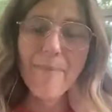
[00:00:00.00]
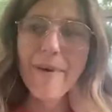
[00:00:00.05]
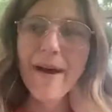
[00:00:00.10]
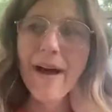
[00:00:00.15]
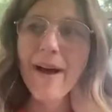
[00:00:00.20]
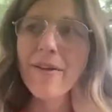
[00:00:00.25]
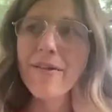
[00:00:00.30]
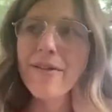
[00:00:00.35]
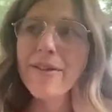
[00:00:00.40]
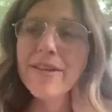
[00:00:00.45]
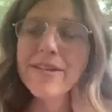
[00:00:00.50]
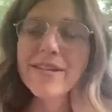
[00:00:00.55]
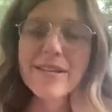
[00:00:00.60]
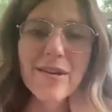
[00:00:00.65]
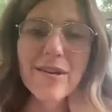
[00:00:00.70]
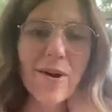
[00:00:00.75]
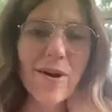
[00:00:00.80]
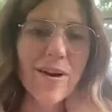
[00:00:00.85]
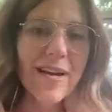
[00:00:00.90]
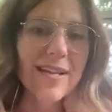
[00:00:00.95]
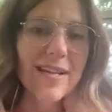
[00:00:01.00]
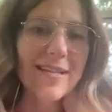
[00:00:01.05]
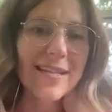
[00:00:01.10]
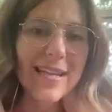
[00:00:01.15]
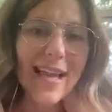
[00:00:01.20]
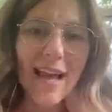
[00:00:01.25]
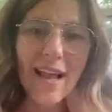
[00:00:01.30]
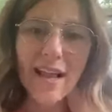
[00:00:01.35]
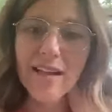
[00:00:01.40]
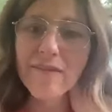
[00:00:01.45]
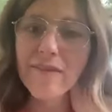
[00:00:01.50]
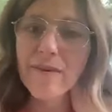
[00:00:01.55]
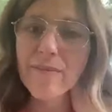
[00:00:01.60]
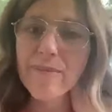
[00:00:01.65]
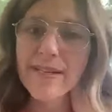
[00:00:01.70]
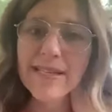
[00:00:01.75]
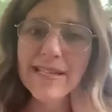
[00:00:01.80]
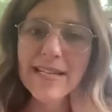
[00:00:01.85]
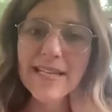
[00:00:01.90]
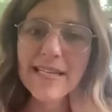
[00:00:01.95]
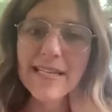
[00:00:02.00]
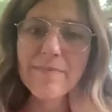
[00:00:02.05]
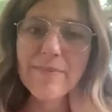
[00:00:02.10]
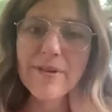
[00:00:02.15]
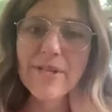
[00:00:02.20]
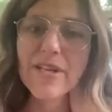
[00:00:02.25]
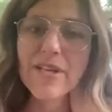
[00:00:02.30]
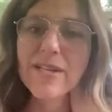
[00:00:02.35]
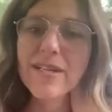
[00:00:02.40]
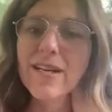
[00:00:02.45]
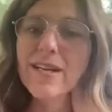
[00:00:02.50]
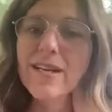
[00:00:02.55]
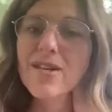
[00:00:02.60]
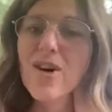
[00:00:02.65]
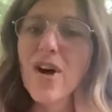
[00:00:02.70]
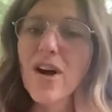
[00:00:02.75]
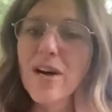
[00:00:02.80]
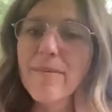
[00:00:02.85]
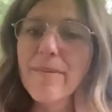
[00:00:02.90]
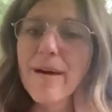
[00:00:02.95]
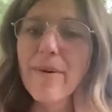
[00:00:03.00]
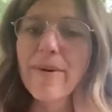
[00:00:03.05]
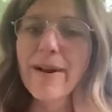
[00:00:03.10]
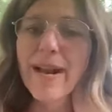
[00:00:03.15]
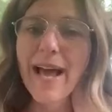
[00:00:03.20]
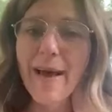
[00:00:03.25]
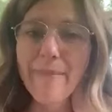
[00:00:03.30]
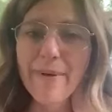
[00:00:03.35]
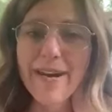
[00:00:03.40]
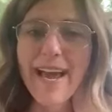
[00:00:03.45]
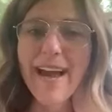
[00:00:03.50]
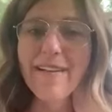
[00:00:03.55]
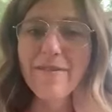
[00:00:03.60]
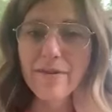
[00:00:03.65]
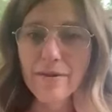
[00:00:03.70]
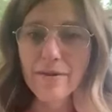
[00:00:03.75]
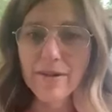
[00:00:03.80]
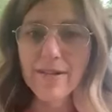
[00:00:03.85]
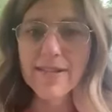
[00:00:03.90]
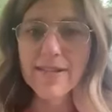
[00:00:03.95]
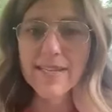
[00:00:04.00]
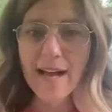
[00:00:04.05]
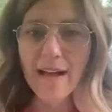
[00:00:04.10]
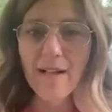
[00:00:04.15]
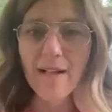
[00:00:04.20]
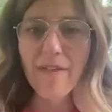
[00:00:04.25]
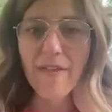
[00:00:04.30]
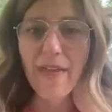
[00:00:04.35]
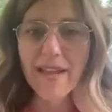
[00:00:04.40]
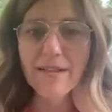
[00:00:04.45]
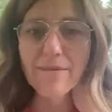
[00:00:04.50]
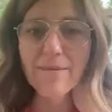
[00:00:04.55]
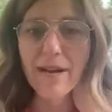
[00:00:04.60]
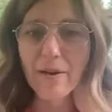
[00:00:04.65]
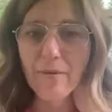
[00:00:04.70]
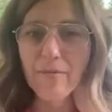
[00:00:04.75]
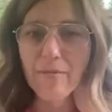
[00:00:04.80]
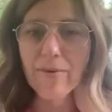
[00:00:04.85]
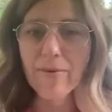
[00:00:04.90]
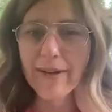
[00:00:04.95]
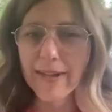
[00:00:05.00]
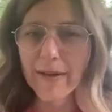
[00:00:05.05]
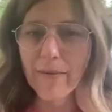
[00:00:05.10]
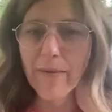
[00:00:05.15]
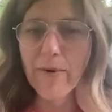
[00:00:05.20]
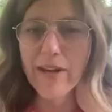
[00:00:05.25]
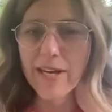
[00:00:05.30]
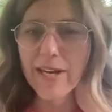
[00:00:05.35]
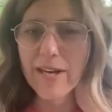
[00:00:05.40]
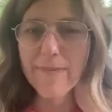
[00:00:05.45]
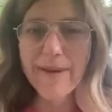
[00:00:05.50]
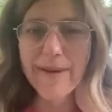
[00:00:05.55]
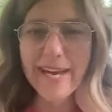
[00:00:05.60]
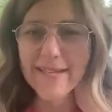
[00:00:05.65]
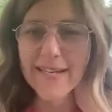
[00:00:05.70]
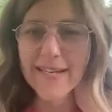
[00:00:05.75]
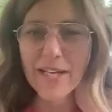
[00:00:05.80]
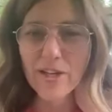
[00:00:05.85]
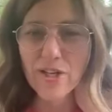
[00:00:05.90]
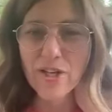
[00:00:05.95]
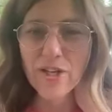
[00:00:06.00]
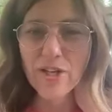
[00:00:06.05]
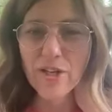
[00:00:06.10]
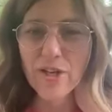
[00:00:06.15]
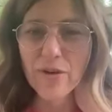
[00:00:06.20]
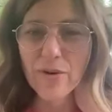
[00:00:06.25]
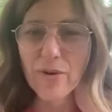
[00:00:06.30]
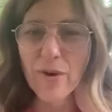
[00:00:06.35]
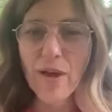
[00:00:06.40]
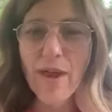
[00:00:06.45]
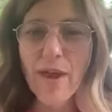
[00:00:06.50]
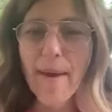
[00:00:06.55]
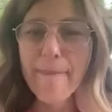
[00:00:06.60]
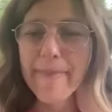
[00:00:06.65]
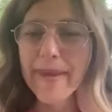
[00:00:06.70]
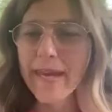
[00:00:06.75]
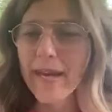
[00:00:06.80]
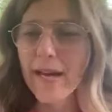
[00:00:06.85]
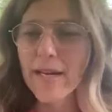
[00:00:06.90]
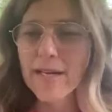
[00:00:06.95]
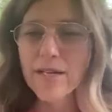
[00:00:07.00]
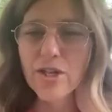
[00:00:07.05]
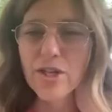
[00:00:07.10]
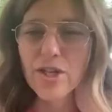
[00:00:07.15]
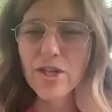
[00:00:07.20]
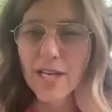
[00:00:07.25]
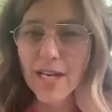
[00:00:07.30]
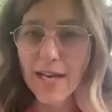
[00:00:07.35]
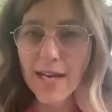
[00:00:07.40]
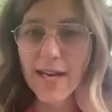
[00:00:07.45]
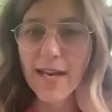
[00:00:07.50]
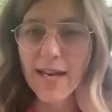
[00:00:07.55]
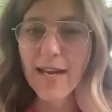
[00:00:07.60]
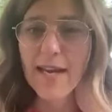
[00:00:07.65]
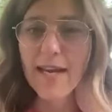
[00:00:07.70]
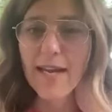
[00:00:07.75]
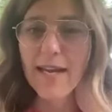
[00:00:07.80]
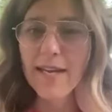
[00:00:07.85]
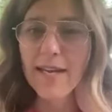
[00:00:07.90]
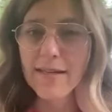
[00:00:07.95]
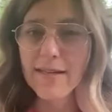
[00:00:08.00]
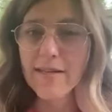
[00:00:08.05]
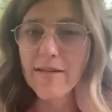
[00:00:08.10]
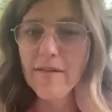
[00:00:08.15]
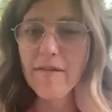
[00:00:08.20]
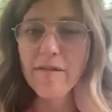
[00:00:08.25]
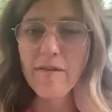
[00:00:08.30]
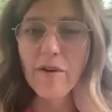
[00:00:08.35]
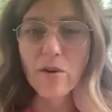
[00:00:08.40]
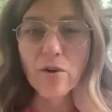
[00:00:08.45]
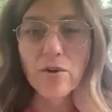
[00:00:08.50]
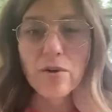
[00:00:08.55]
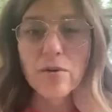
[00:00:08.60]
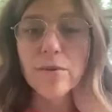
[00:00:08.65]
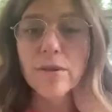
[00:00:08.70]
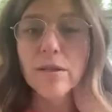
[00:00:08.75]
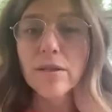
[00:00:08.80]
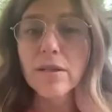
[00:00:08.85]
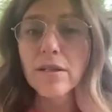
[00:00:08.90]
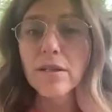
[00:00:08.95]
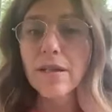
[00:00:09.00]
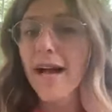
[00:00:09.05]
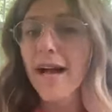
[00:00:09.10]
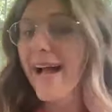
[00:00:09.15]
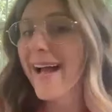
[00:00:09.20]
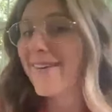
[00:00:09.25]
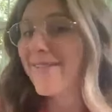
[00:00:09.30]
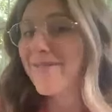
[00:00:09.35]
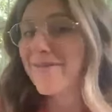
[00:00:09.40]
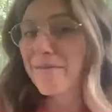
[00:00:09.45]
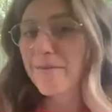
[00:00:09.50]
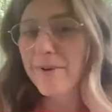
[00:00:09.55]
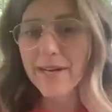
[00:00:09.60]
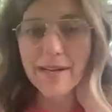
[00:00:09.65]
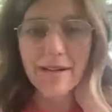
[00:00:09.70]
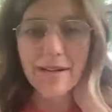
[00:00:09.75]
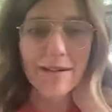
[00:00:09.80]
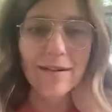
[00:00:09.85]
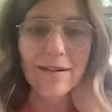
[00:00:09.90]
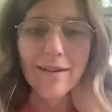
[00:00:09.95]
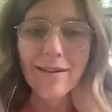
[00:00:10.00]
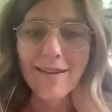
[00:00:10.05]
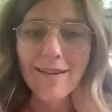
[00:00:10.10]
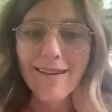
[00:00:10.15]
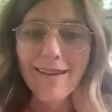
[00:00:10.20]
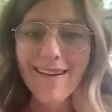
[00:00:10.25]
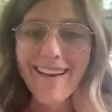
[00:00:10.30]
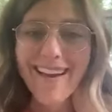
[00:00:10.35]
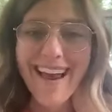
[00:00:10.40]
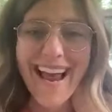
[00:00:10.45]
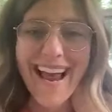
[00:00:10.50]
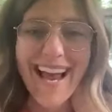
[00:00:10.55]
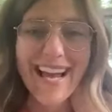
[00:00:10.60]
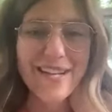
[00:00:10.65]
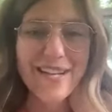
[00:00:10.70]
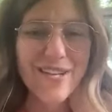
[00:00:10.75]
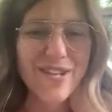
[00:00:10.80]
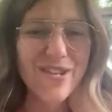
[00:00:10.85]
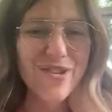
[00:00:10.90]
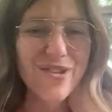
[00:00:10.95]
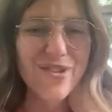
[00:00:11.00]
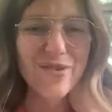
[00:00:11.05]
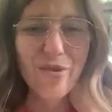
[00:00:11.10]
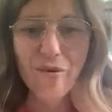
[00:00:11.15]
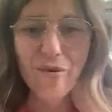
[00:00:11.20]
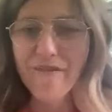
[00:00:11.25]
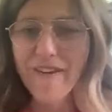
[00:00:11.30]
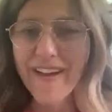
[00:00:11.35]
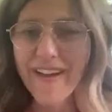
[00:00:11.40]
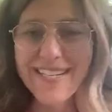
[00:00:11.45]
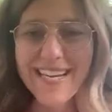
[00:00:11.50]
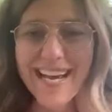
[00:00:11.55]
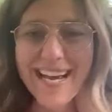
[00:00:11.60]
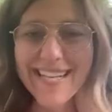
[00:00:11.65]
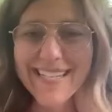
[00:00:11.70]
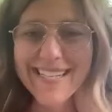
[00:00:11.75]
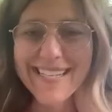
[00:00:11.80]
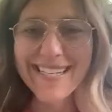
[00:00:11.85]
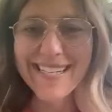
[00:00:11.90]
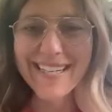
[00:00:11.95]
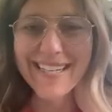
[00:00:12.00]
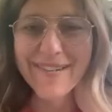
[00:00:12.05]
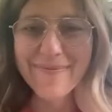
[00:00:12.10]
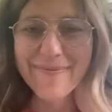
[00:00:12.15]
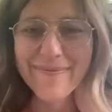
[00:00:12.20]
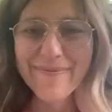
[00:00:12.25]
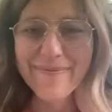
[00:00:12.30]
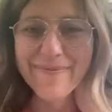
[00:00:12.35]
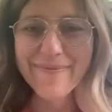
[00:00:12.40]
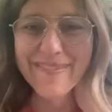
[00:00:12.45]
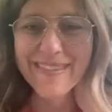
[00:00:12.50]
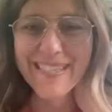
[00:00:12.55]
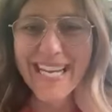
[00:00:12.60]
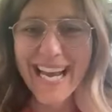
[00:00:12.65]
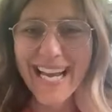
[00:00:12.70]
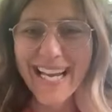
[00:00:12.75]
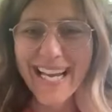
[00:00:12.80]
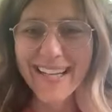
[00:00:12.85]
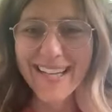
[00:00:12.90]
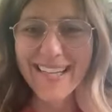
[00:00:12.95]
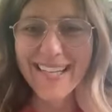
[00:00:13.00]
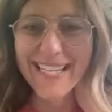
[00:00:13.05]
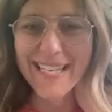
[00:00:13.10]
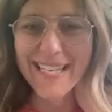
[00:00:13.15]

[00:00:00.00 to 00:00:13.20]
about the start and scale of her business, but she's going to talk about what happened after the sale. And that's what I really want you to pay attention to because she is vulnerable and real and so fantastic. Take a